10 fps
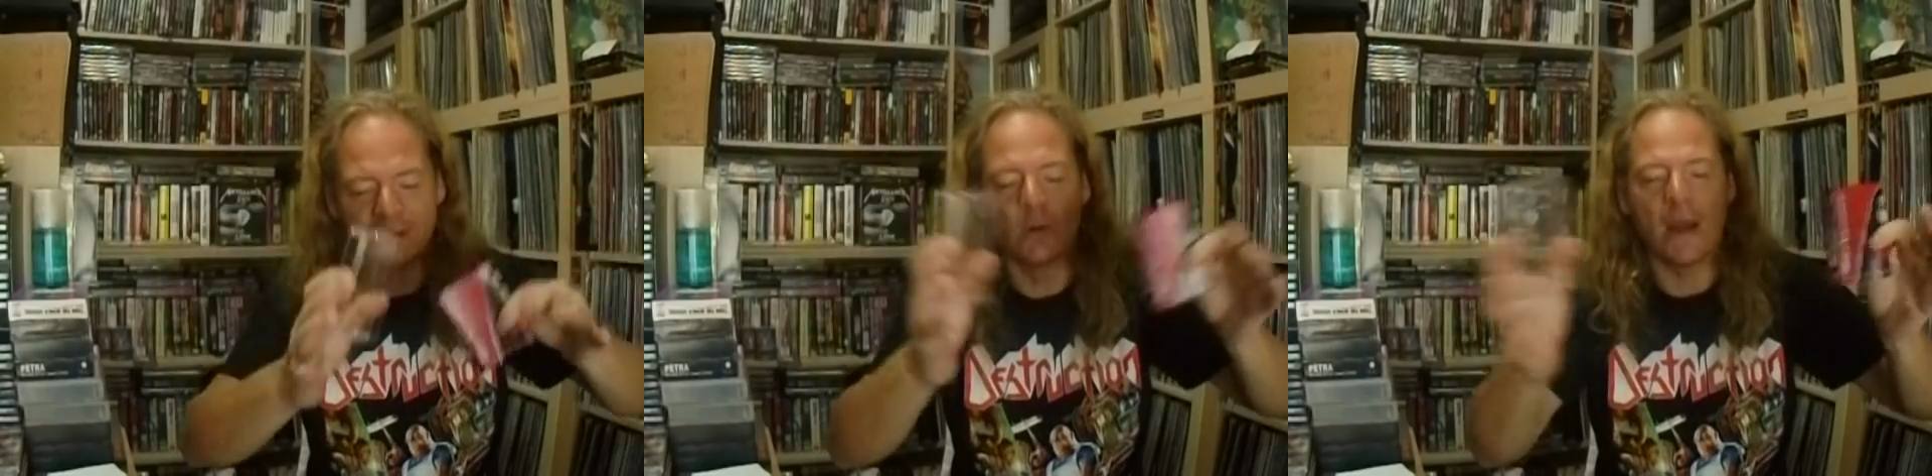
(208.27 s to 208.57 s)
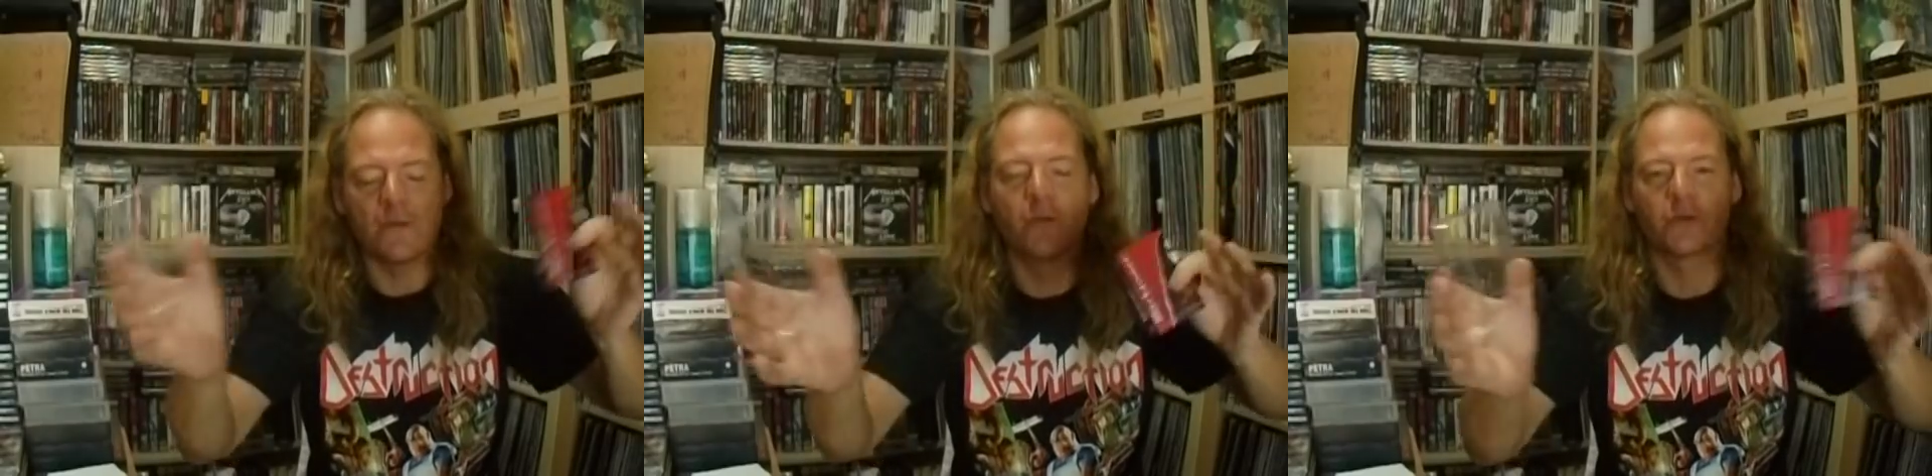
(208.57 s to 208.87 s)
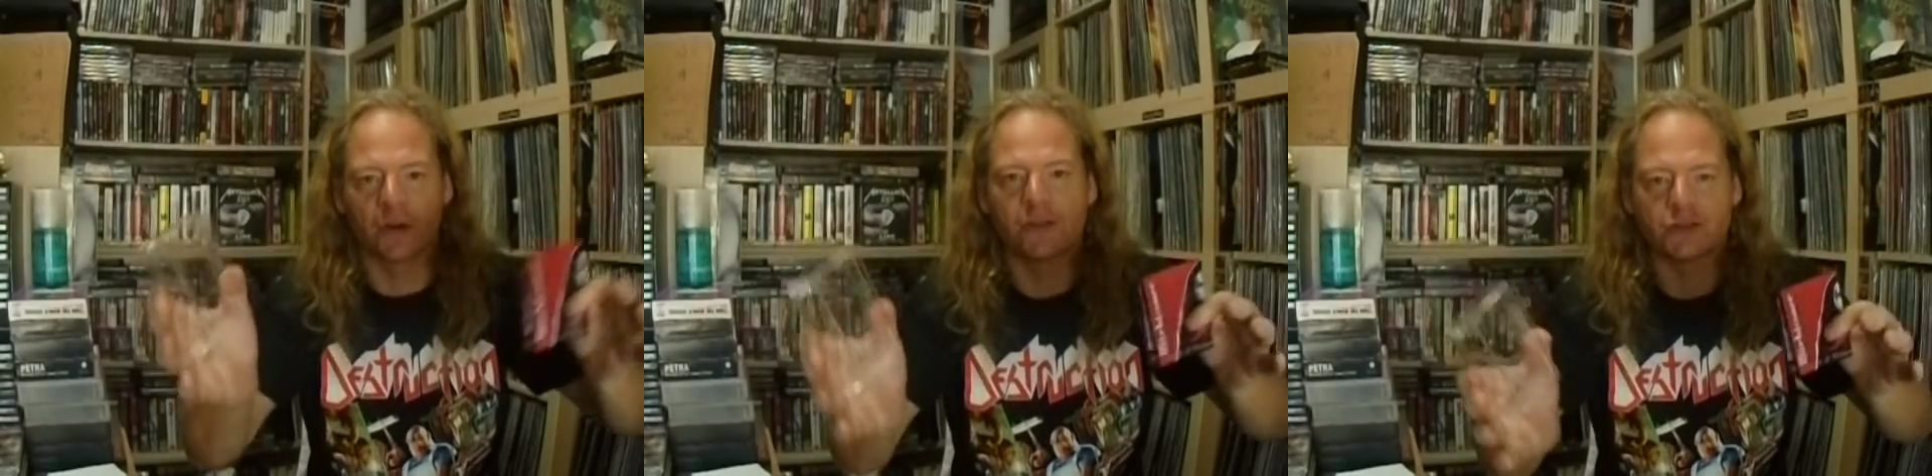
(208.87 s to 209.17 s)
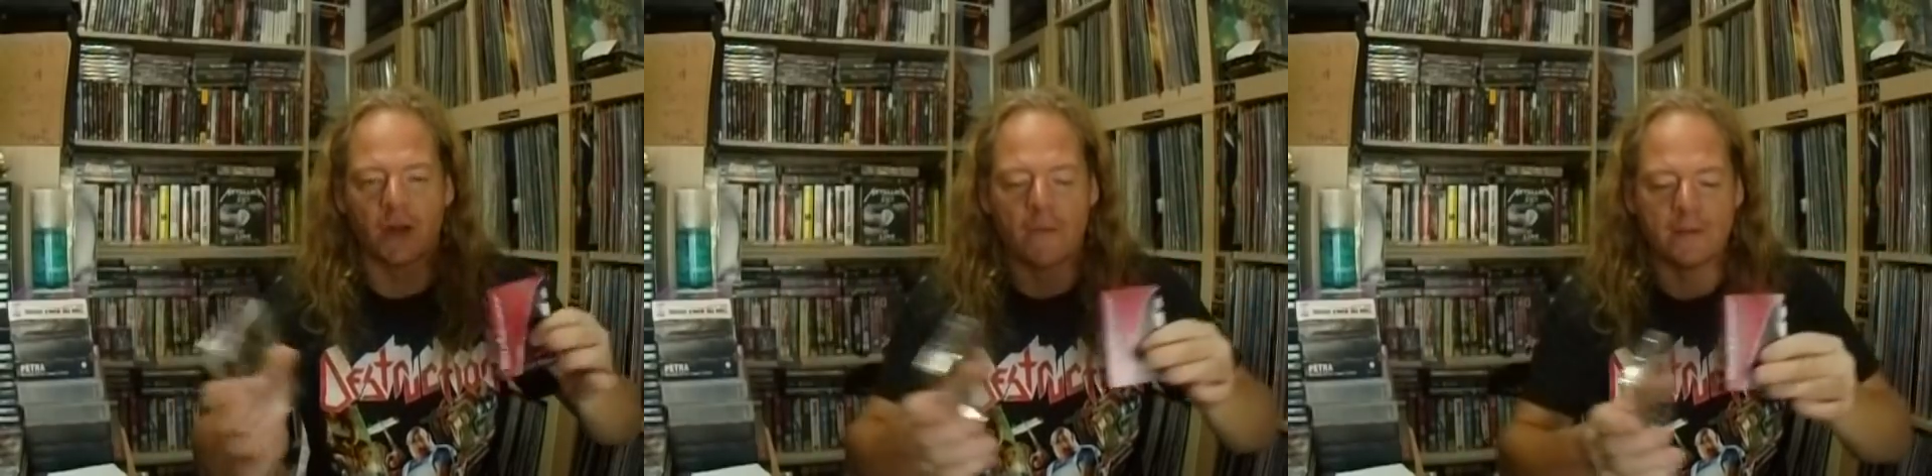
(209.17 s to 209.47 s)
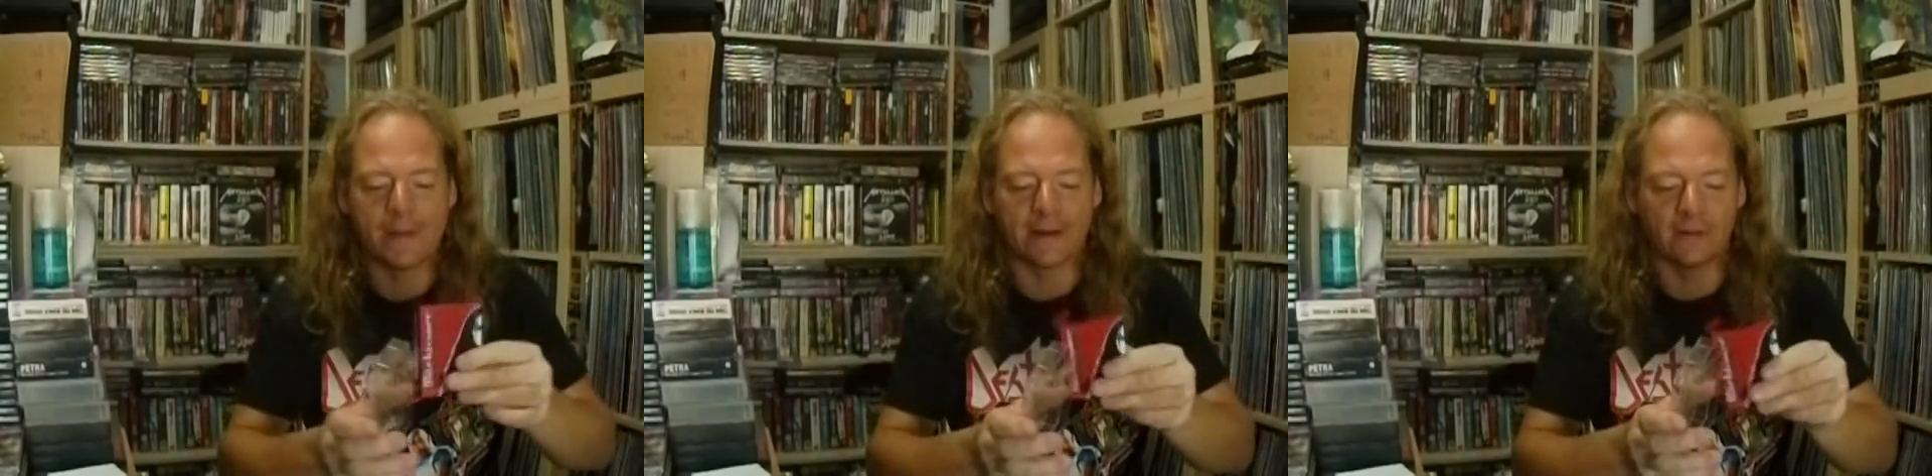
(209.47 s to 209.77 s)
new wave of traditional
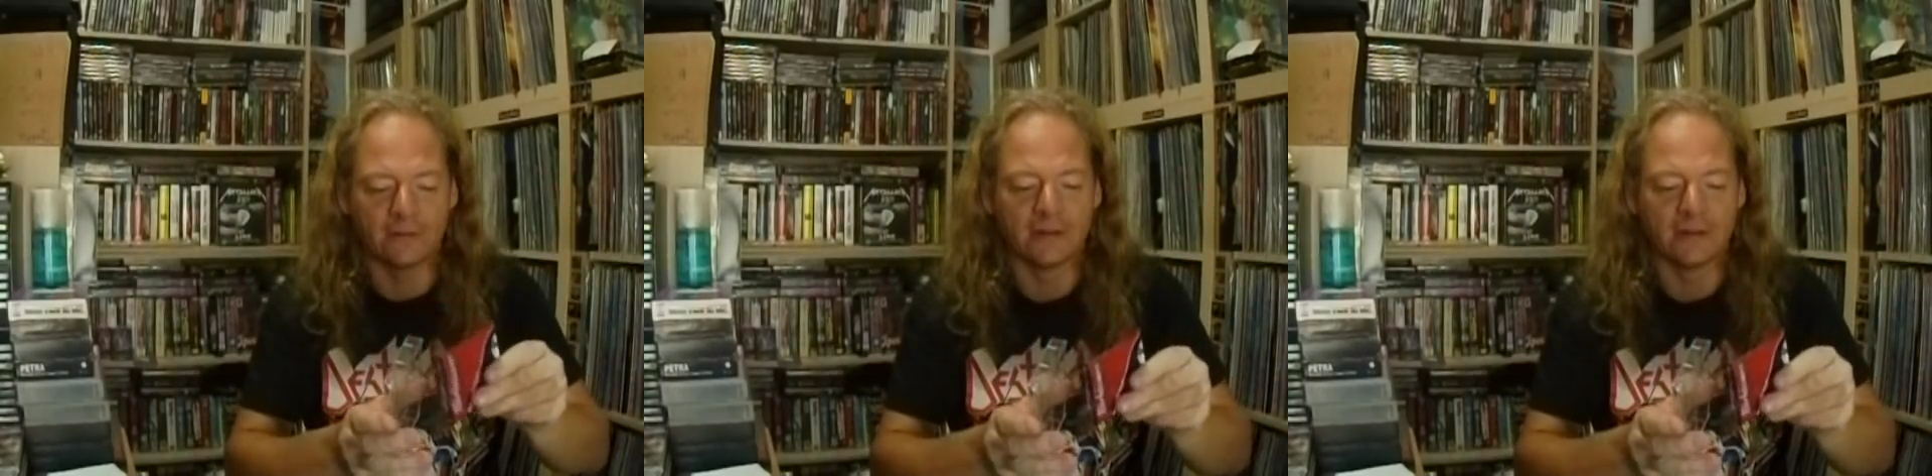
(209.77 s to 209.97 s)
heavy metal,